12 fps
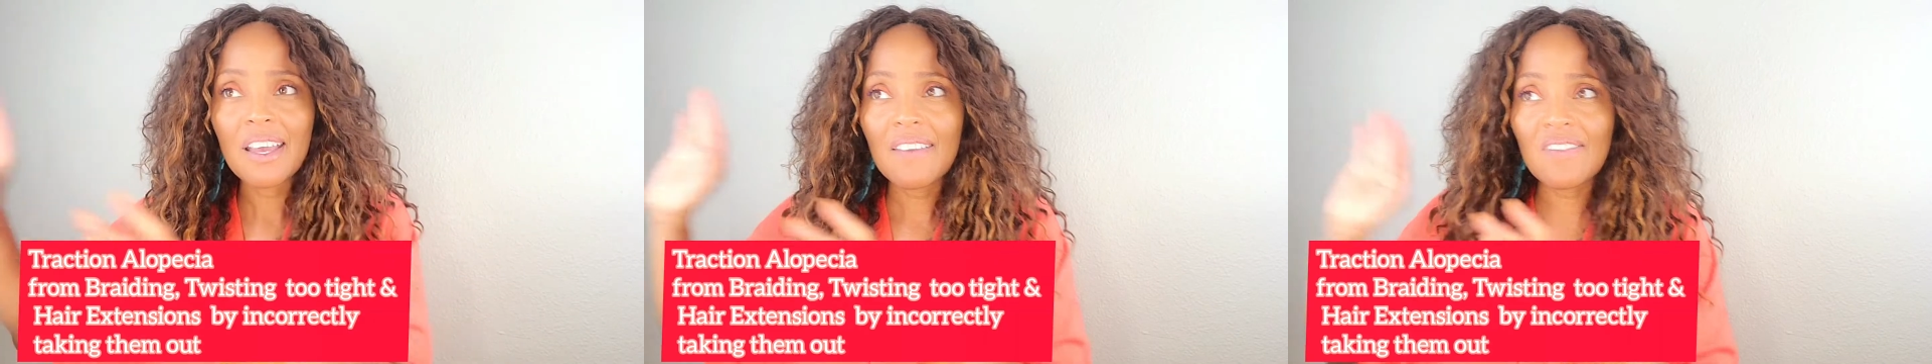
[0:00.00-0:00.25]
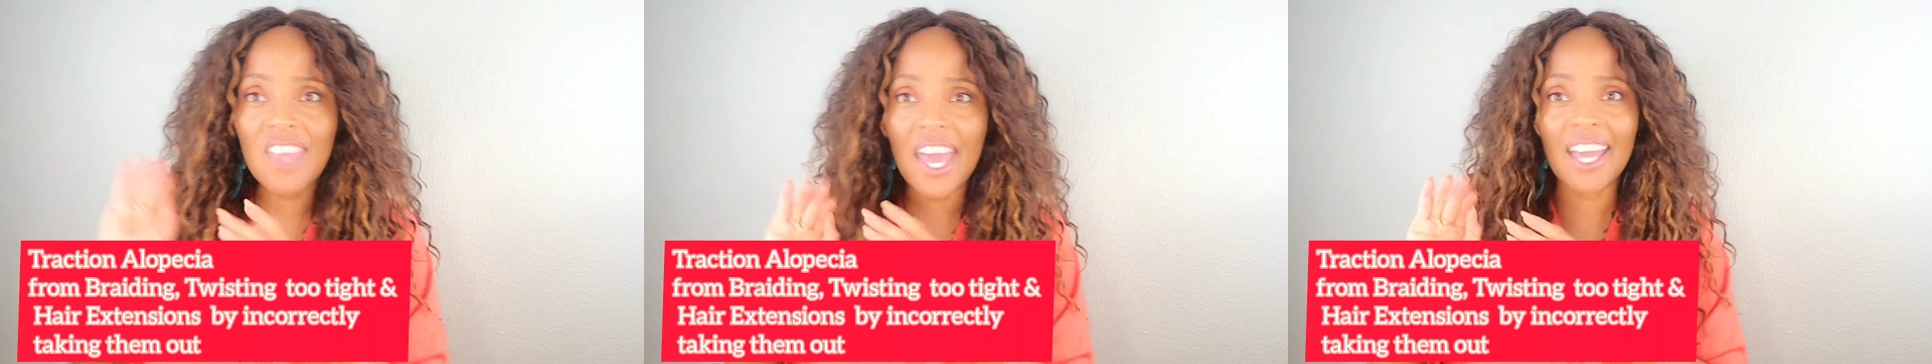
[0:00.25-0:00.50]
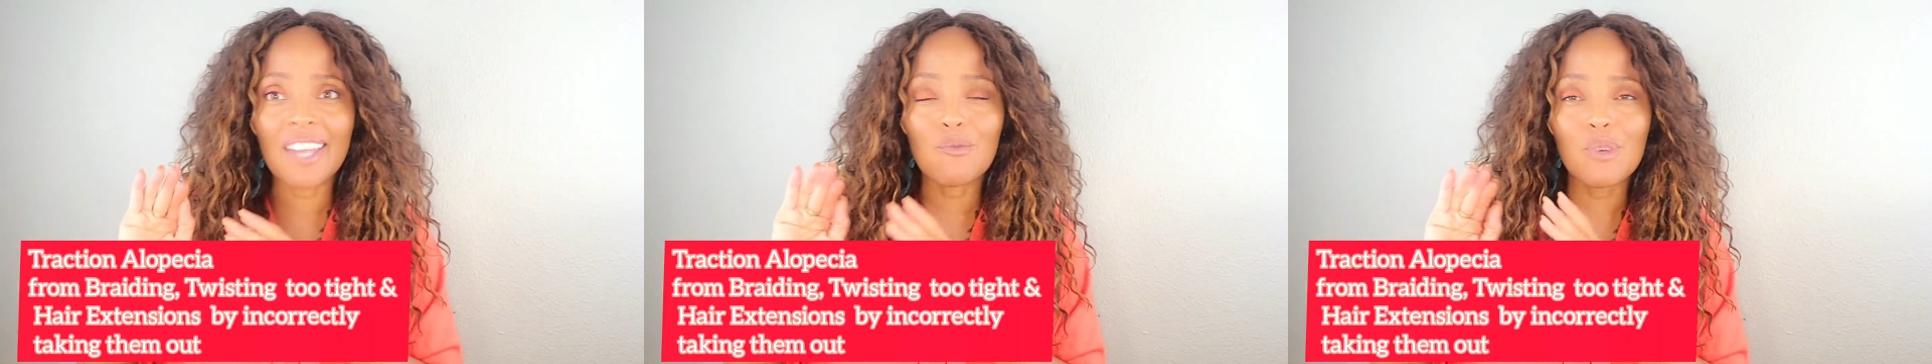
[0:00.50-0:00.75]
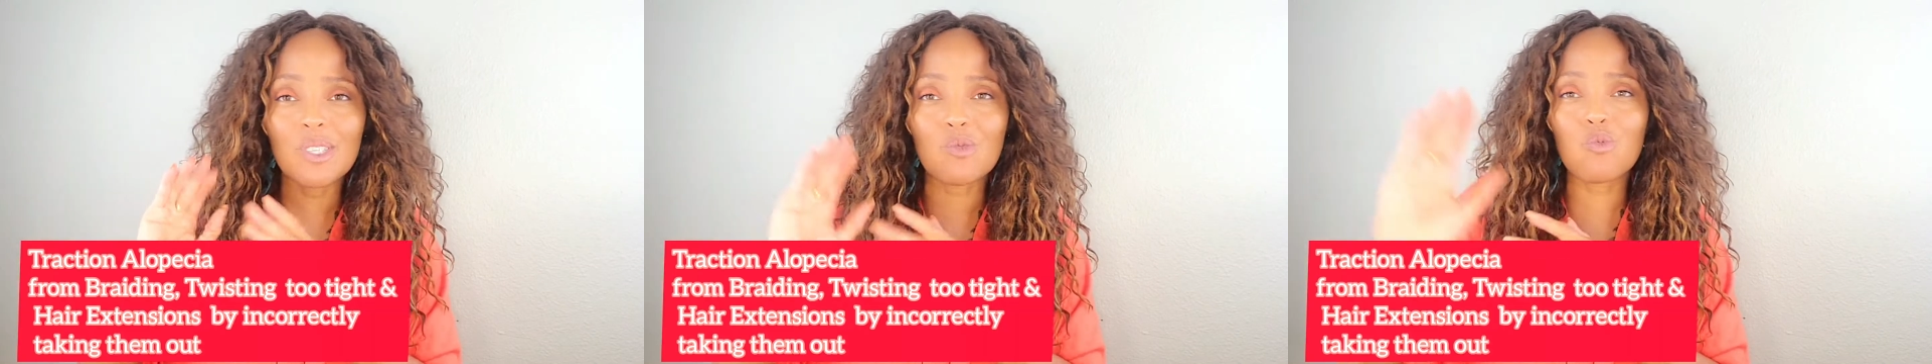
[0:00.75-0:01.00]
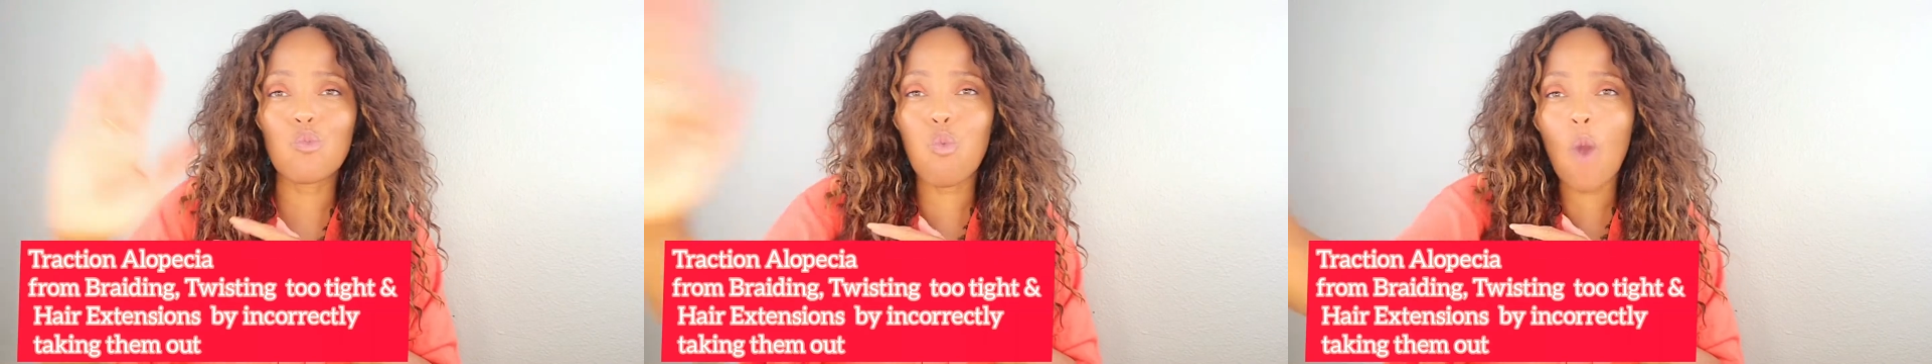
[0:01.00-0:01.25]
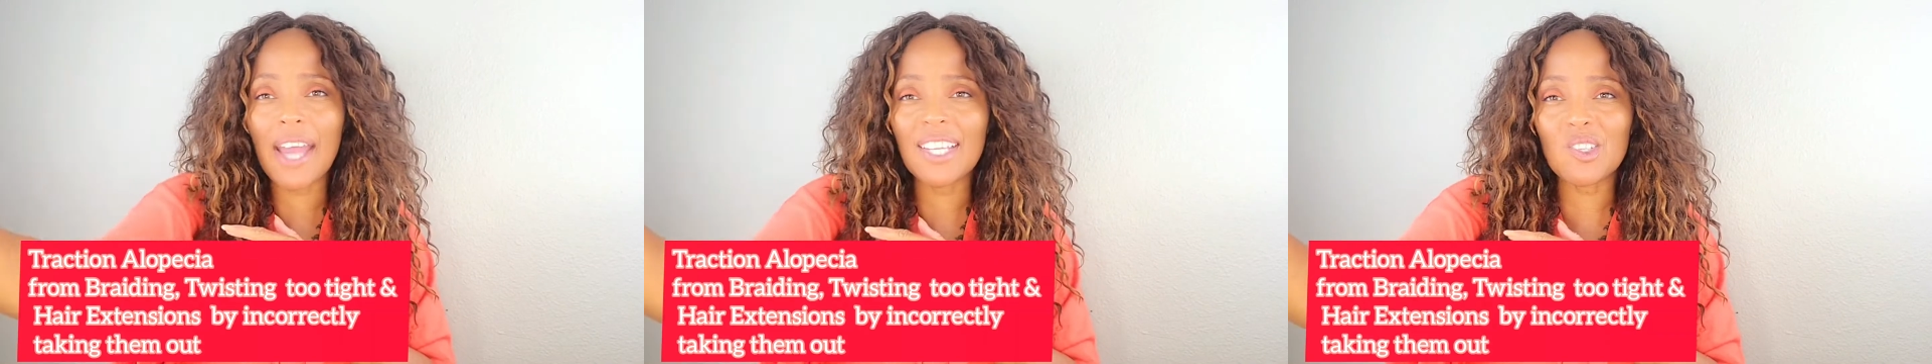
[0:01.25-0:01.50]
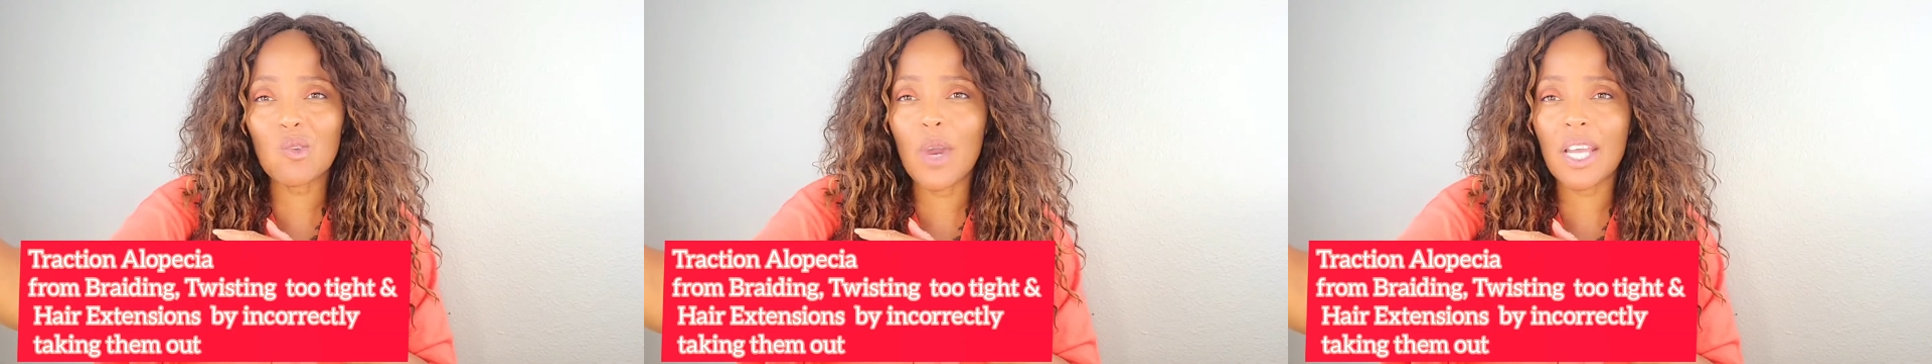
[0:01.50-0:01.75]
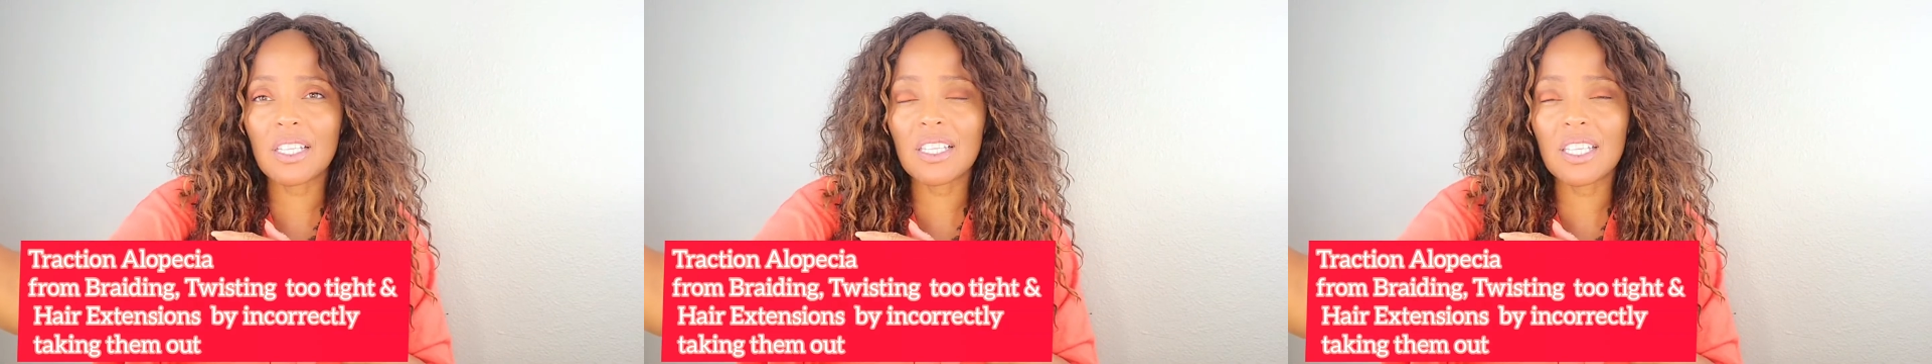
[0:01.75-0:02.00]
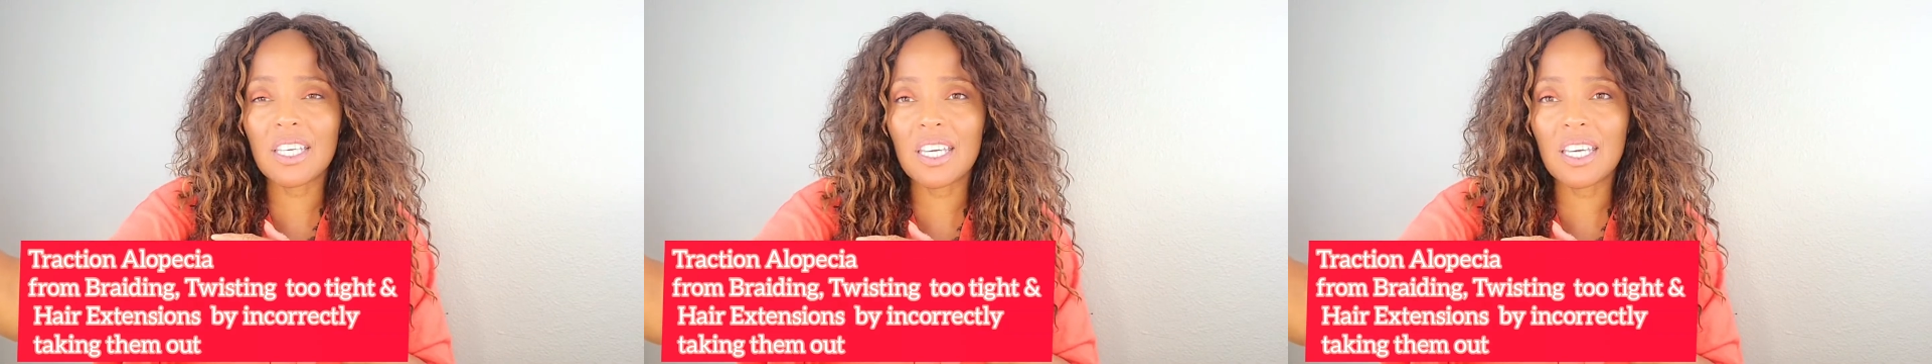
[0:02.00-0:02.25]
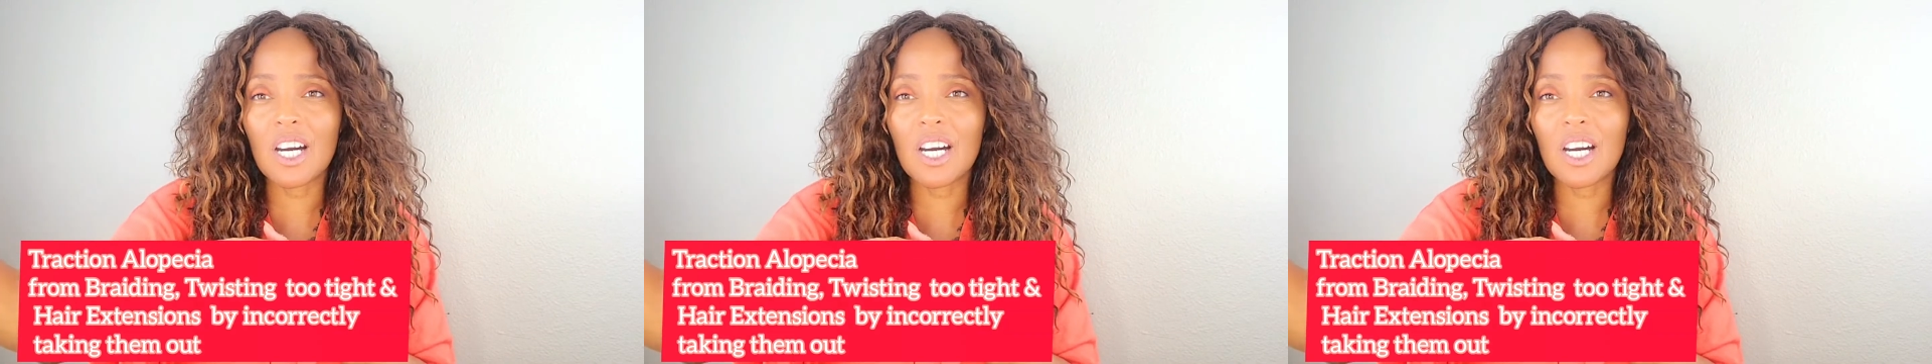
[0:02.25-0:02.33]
that was right directly